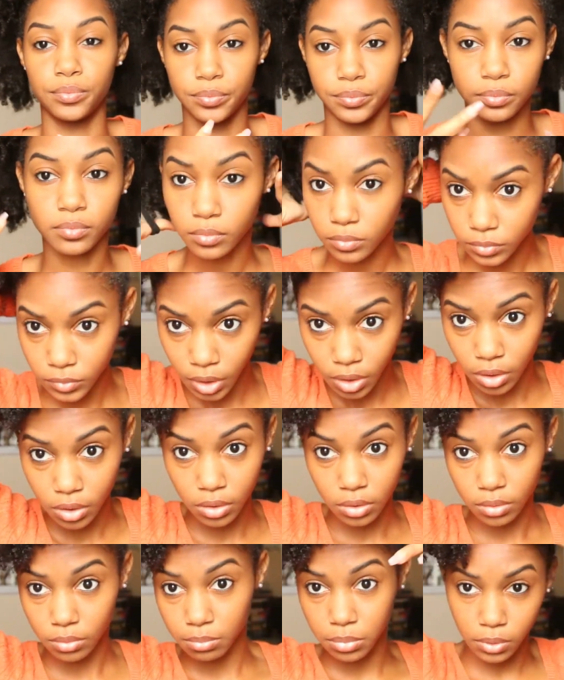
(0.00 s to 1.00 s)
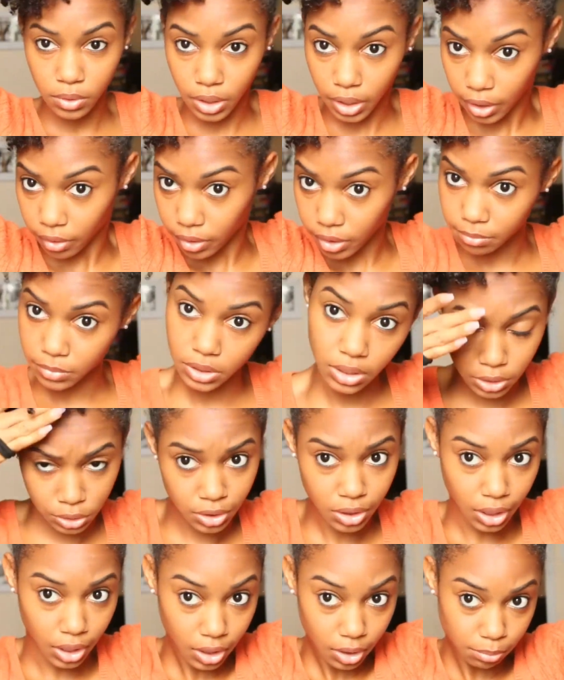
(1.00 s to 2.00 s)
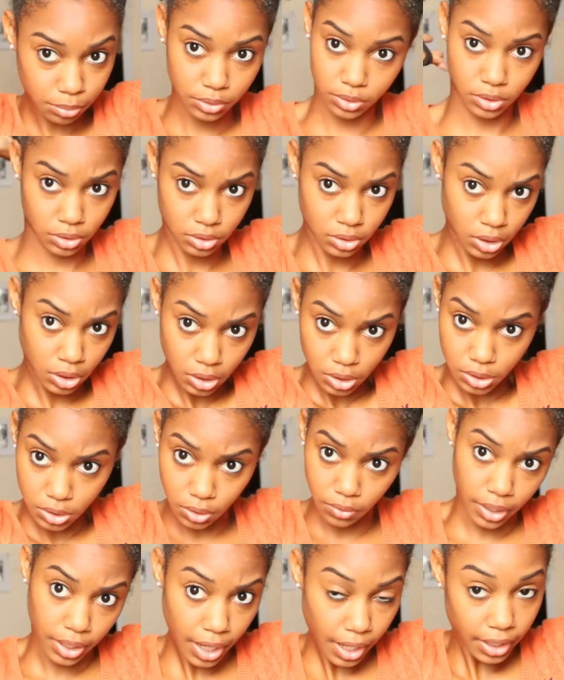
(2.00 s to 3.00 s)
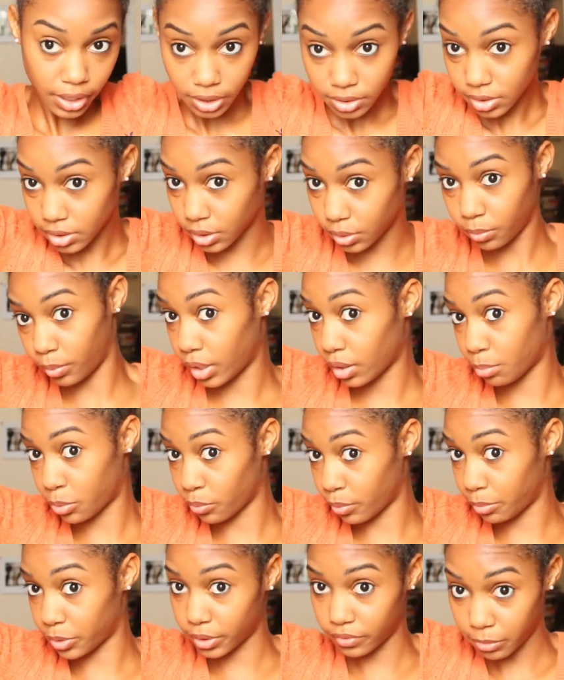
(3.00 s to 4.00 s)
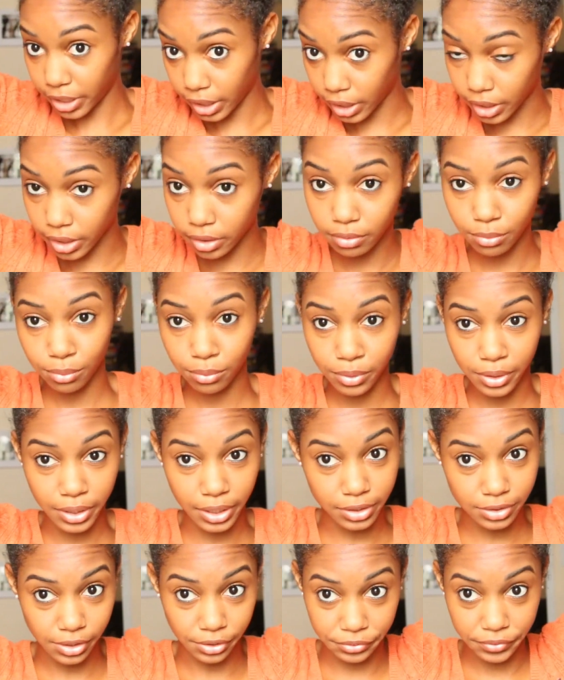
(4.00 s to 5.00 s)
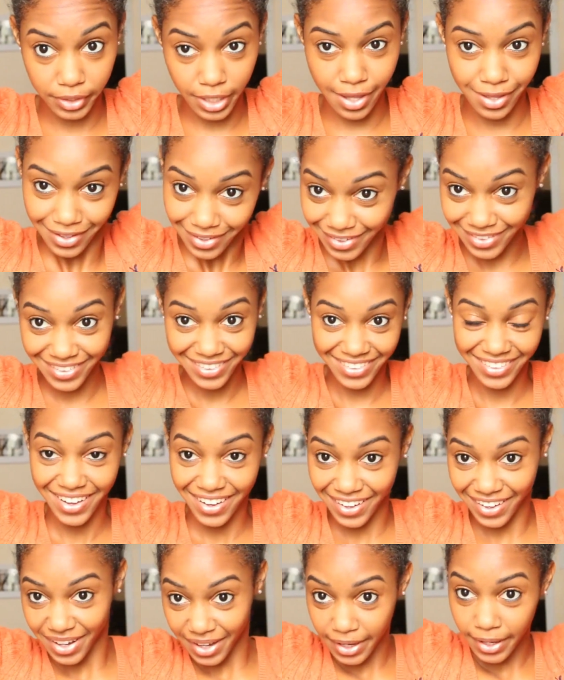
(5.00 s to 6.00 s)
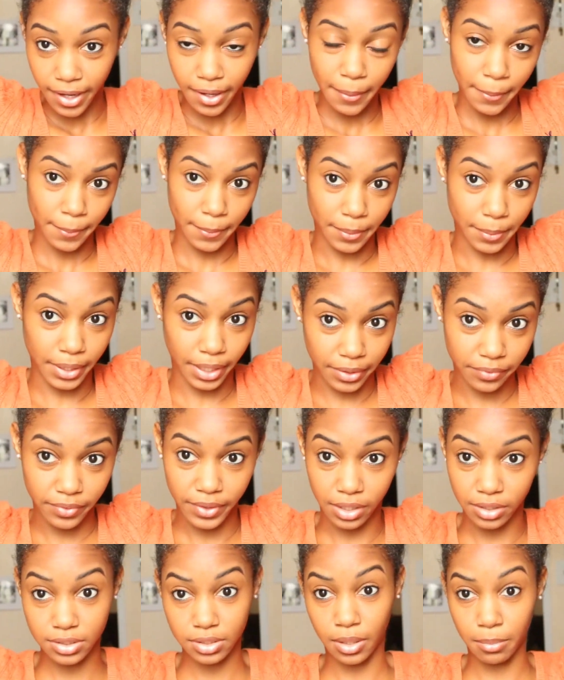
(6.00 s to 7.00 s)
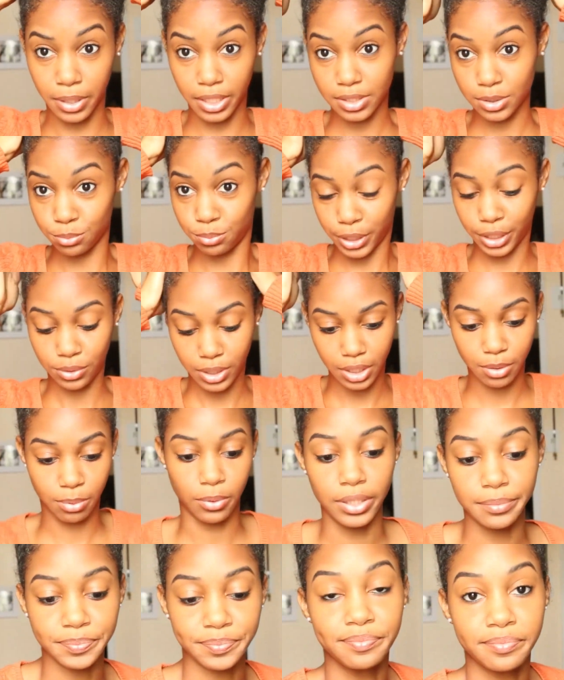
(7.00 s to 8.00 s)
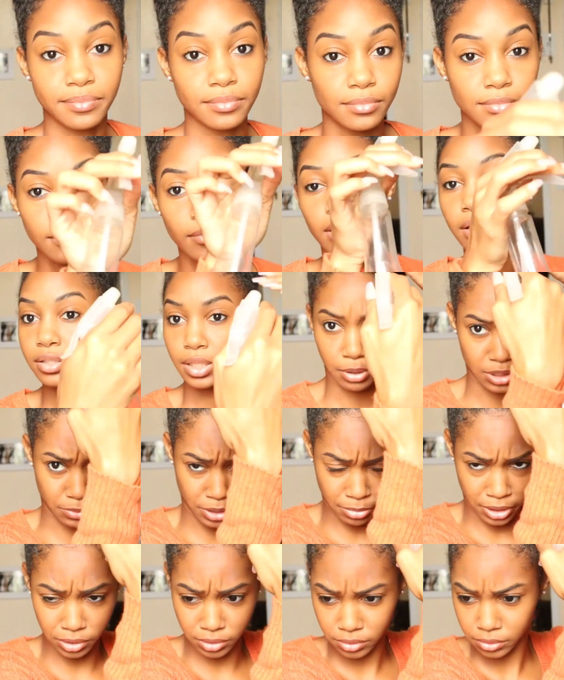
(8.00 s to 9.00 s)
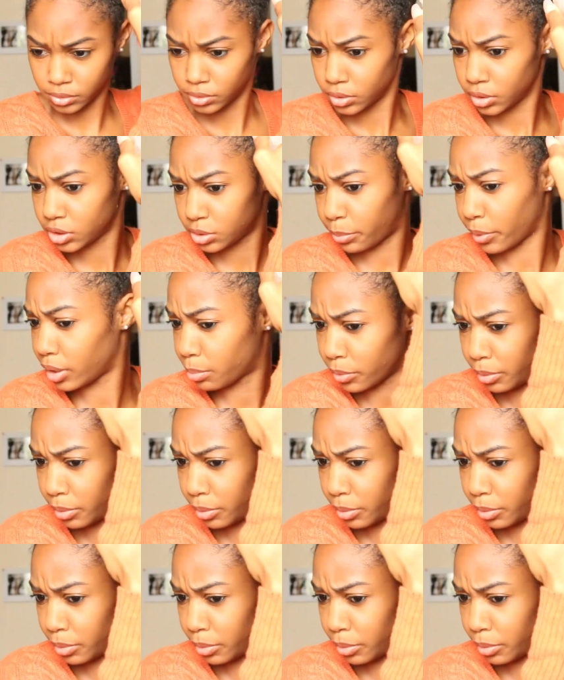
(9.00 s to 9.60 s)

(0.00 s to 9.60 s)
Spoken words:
so I'm just going to start by tying the ends of my hair up into a little ugly ponytail. And then I'm going to spray